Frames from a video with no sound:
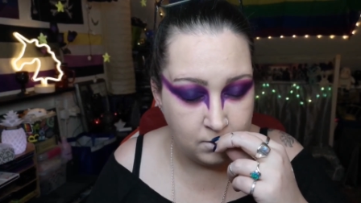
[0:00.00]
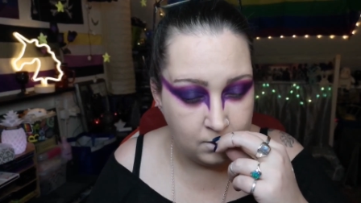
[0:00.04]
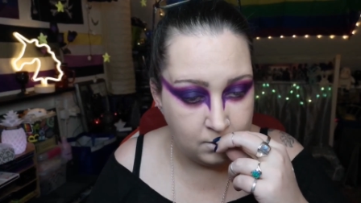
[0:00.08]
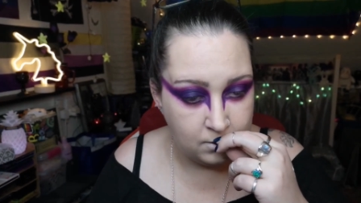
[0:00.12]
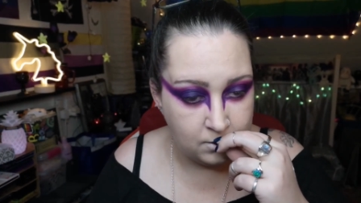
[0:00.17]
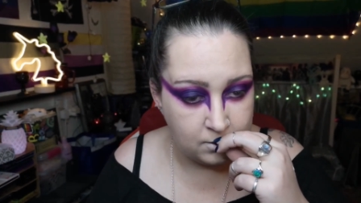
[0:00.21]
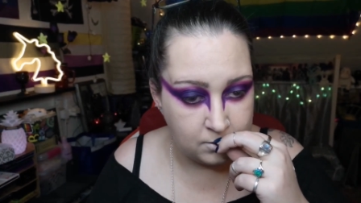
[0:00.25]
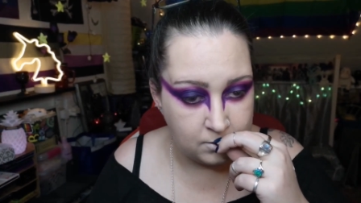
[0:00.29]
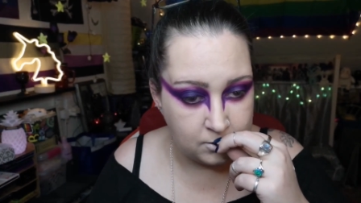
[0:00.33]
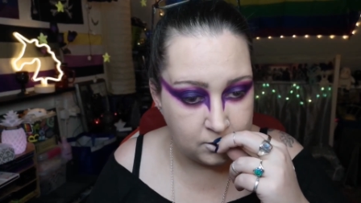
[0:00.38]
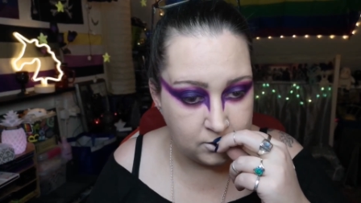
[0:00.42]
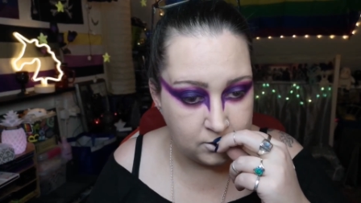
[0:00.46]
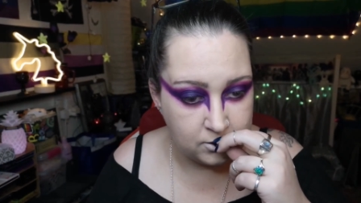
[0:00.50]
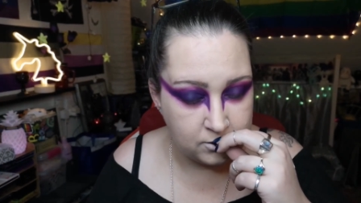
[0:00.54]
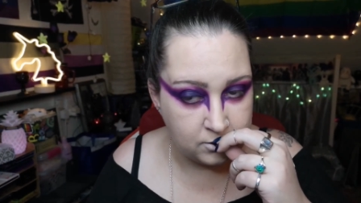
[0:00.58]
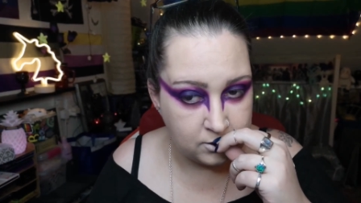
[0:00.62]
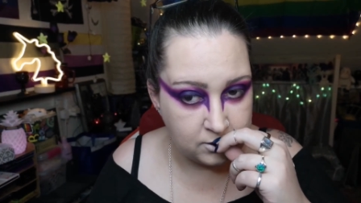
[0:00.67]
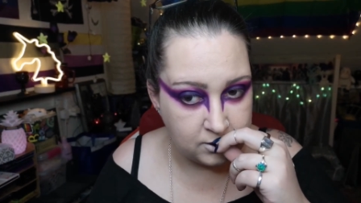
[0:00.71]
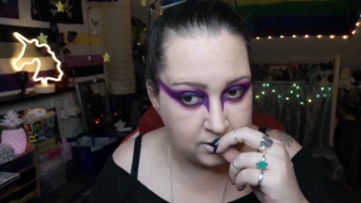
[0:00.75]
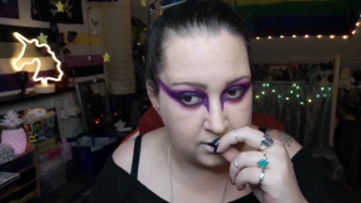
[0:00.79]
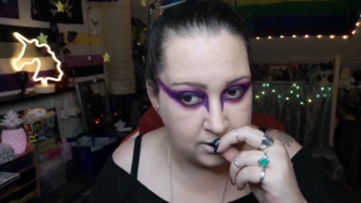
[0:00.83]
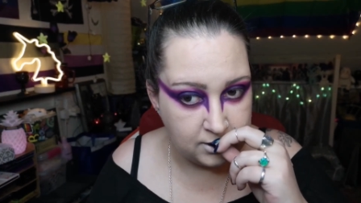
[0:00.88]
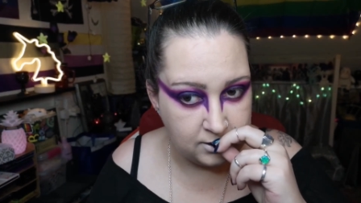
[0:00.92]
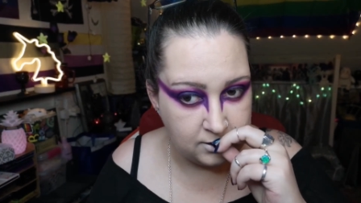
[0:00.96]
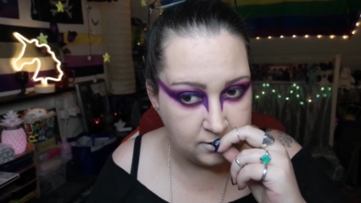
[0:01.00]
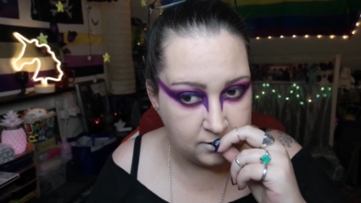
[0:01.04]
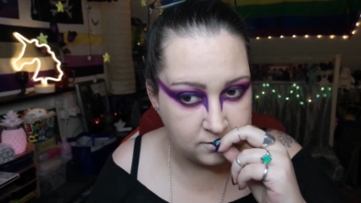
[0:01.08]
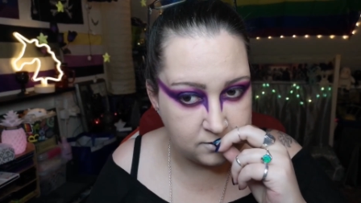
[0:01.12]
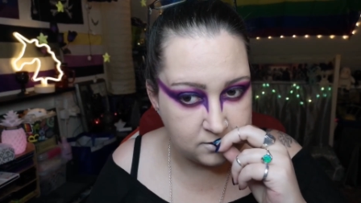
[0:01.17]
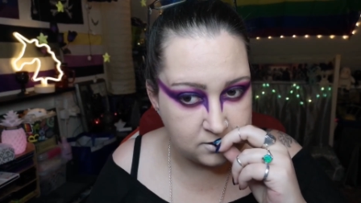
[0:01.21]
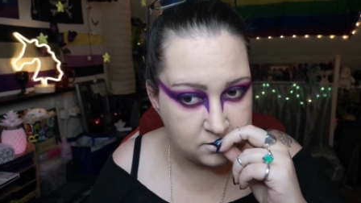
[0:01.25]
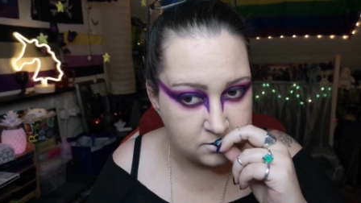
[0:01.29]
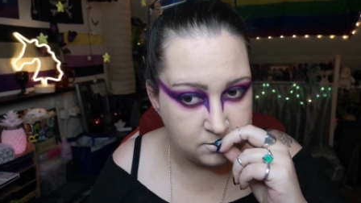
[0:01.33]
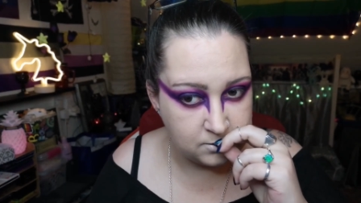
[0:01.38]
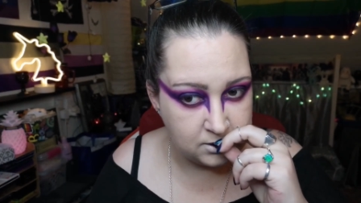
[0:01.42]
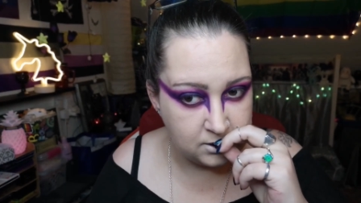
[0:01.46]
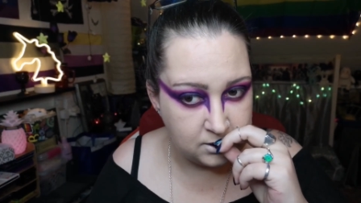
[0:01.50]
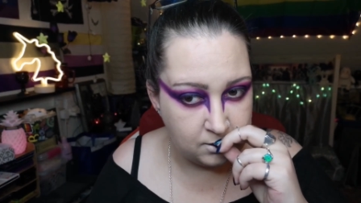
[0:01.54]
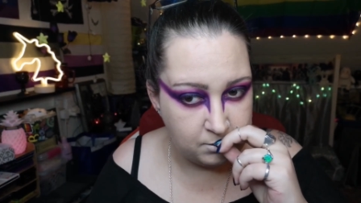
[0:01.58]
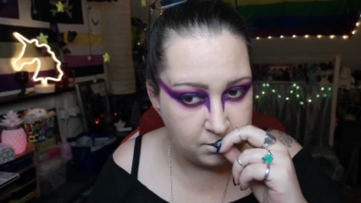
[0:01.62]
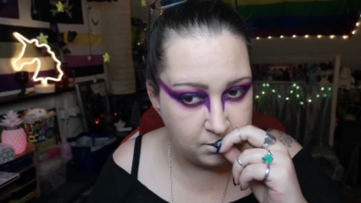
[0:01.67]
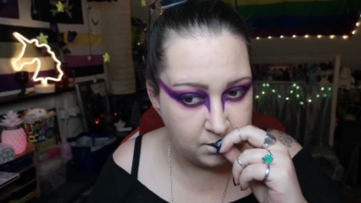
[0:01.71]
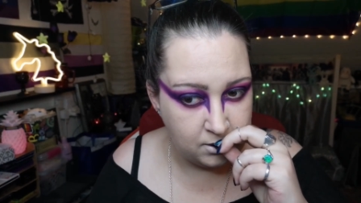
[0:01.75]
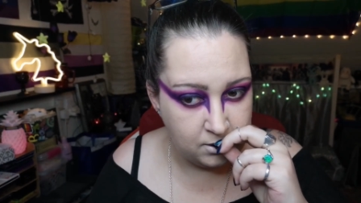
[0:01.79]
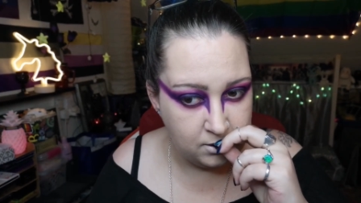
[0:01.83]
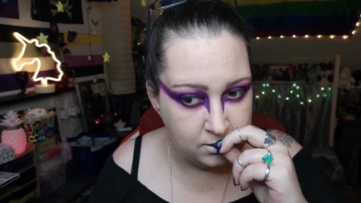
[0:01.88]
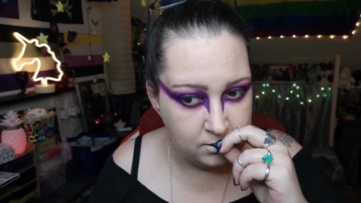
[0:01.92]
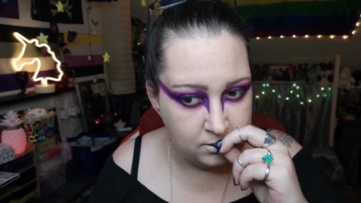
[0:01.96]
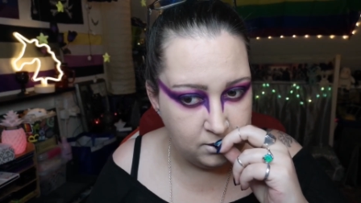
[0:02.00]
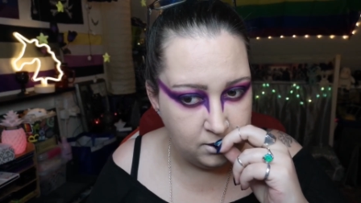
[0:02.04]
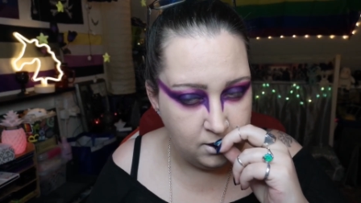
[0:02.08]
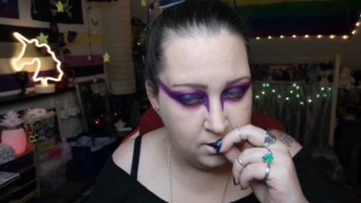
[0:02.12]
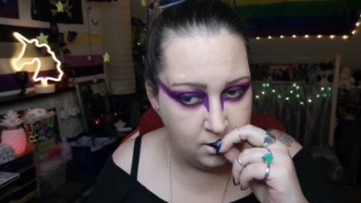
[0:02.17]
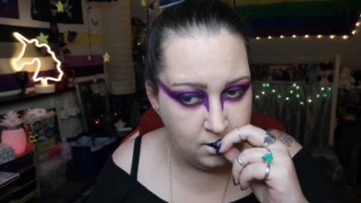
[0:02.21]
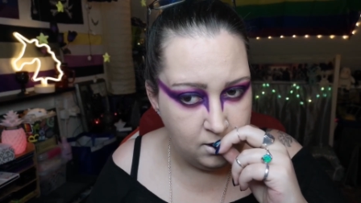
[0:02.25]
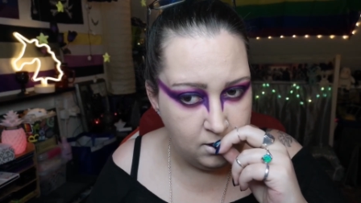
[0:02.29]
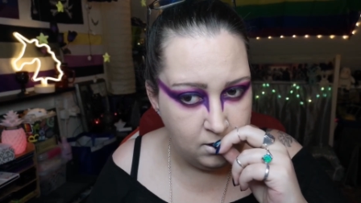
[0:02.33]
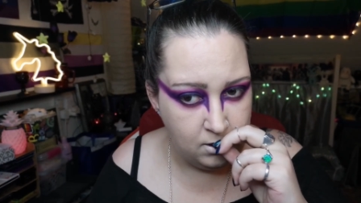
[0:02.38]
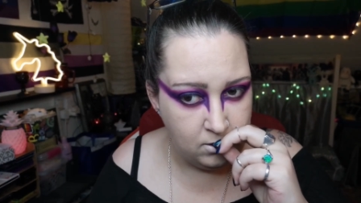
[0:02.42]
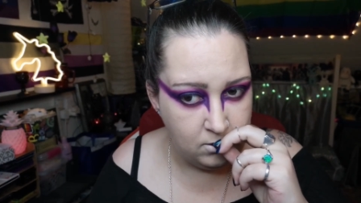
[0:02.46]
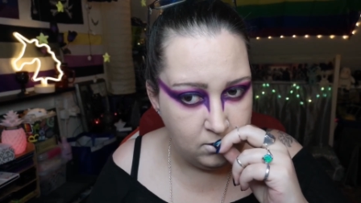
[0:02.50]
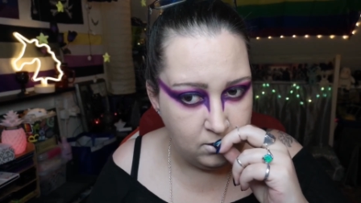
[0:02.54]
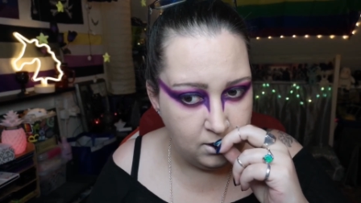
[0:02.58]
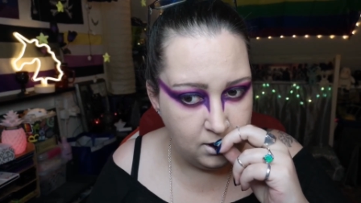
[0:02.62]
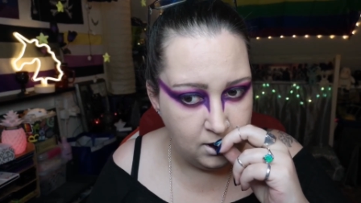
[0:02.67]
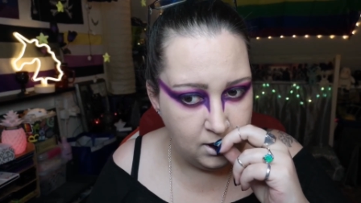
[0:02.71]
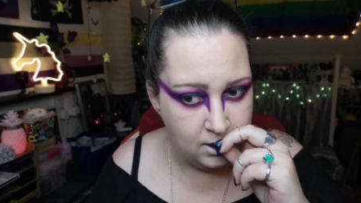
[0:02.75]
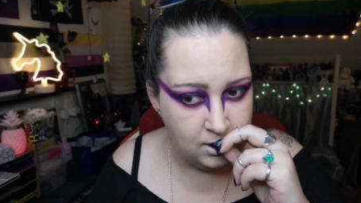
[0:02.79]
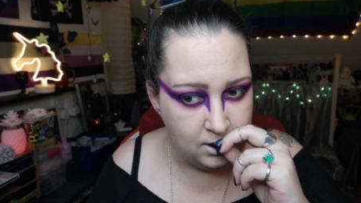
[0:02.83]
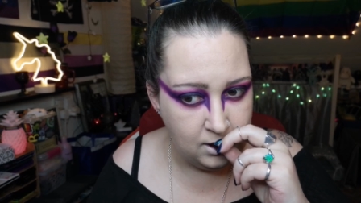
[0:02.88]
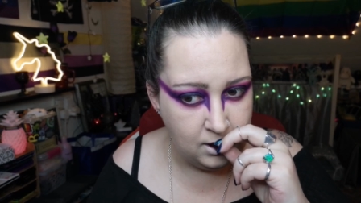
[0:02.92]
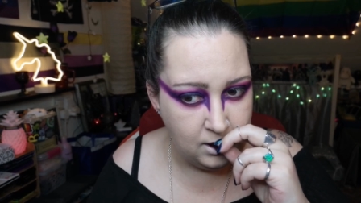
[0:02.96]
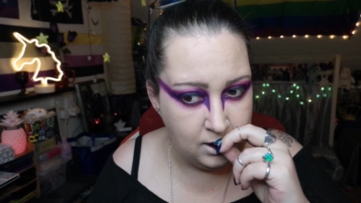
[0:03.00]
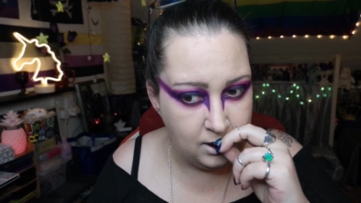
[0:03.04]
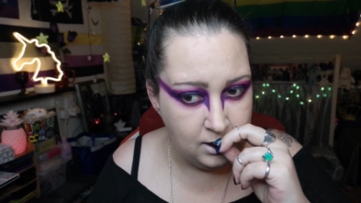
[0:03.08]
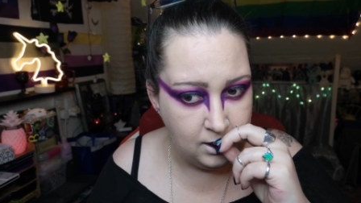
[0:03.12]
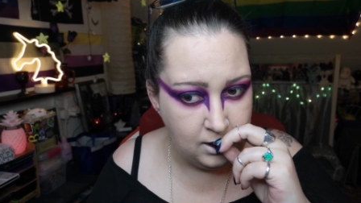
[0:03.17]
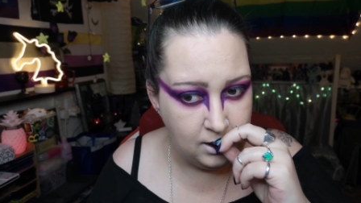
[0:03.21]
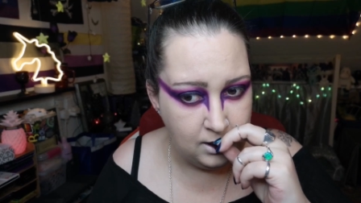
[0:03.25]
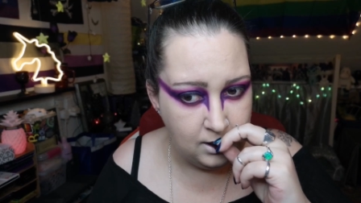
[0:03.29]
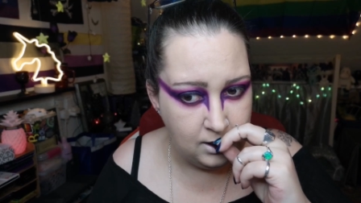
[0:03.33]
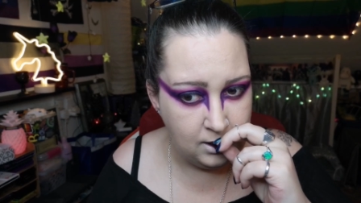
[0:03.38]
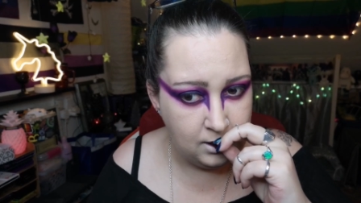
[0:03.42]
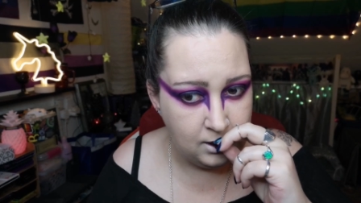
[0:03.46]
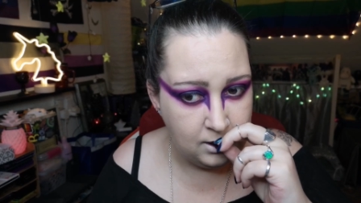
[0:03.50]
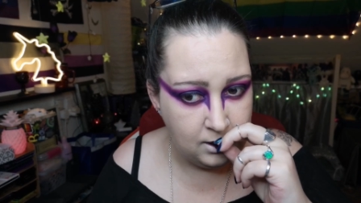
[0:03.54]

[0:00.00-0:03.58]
Oh my god, I've got a cat hair stuck to my head. Oh no! Ah!